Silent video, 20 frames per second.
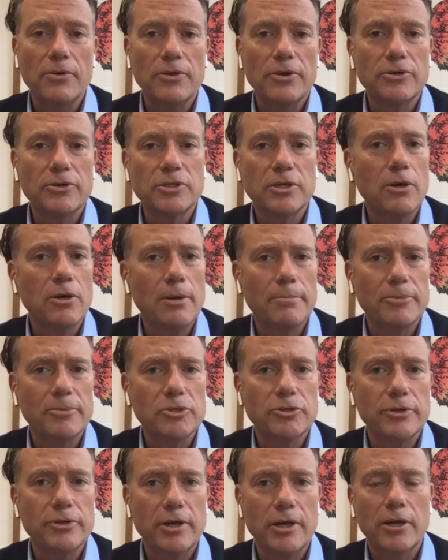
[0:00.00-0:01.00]
there's an
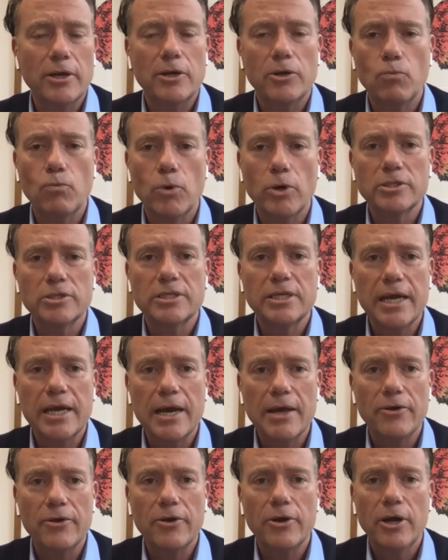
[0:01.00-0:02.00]
opportunity to work
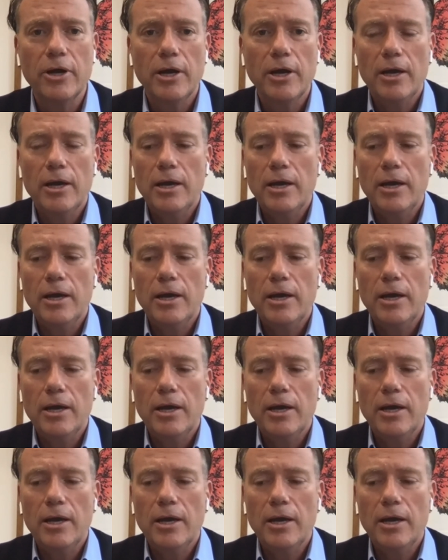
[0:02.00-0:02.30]
together.